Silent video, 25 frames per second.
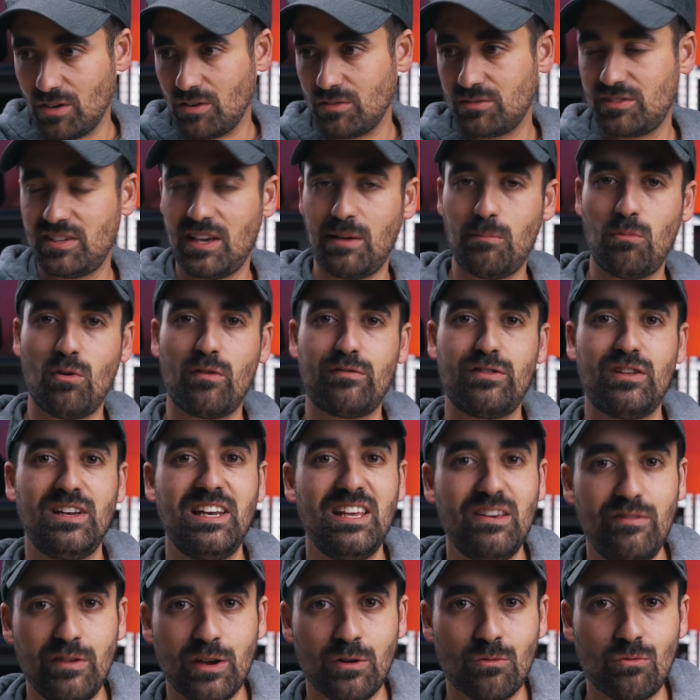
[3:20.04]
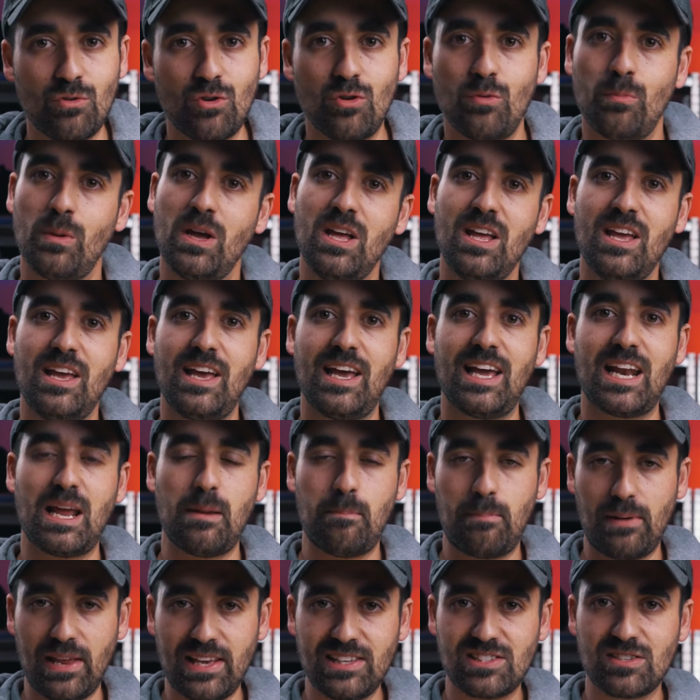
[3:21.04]
table of the living room, and I
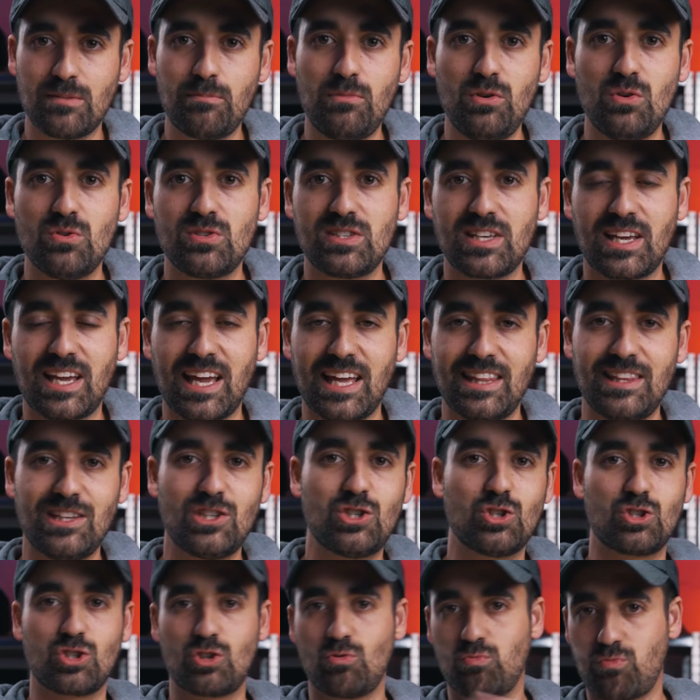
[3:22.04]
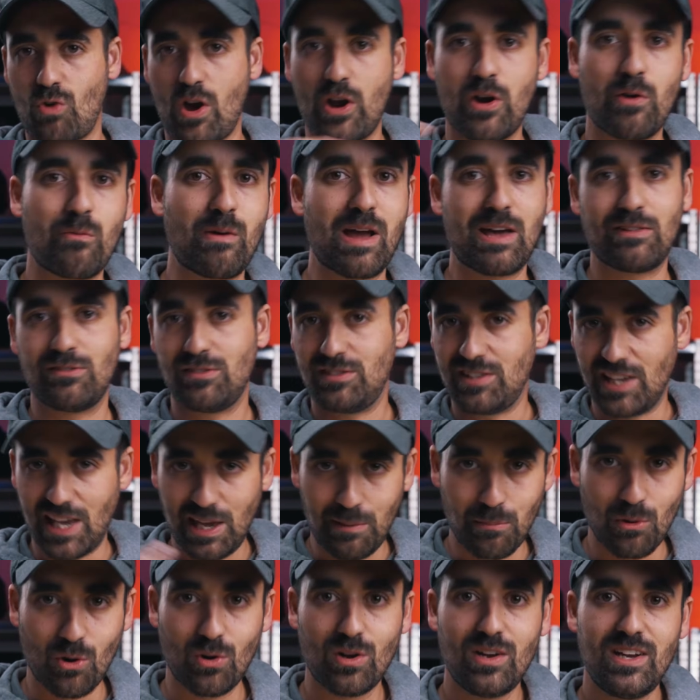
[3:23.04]
play some music, and they just run around the
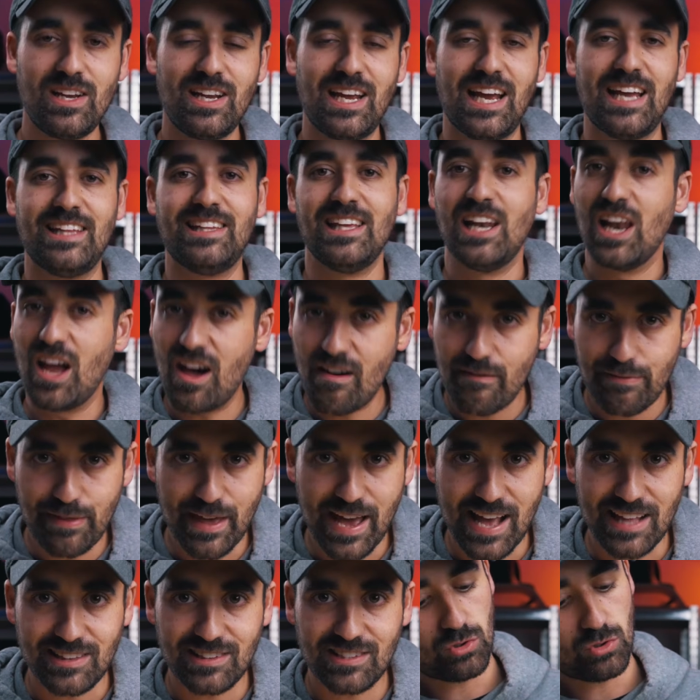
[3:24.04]
table, and they love that.